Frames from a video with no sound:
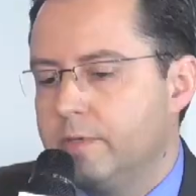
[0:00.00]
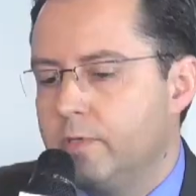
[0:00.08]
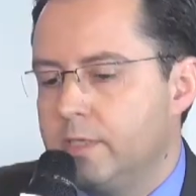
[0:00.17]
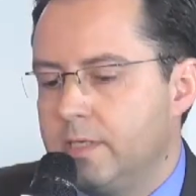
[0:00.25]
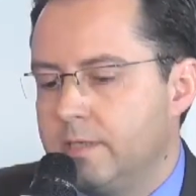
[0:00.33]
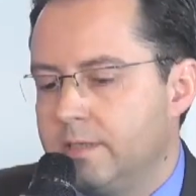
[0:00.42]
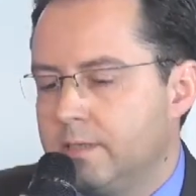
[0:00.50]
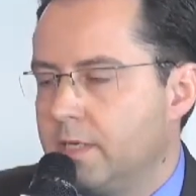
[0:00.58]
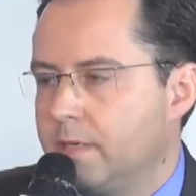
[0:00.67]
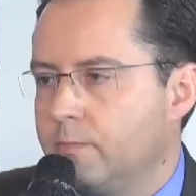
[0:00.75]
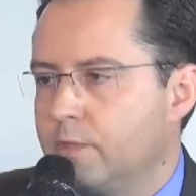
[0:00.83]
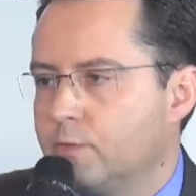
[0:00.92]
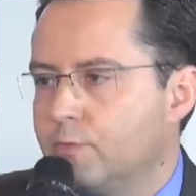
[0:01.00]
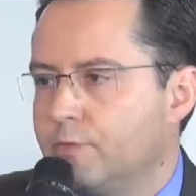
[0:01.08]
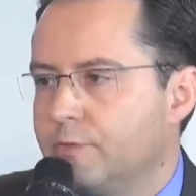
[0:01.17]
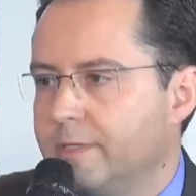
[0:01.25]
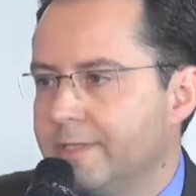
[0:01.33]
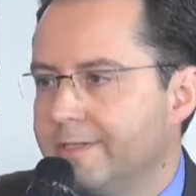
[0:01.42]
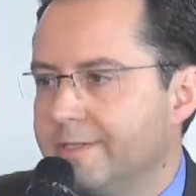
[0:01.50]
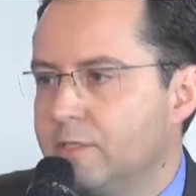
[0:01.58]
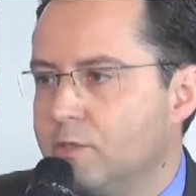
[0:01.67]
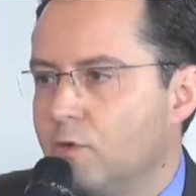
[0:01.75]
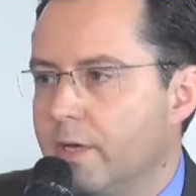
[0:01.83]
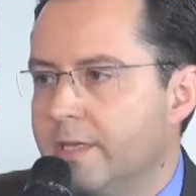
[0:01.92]
we came to the
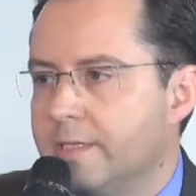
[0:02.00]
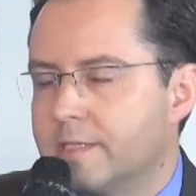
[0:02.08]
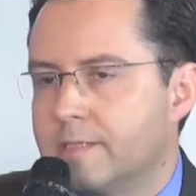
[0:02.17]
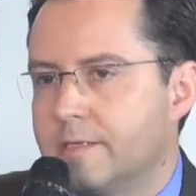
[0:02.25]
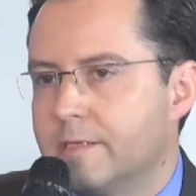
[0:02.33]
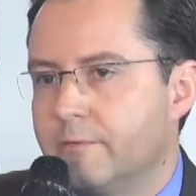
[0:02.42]
US,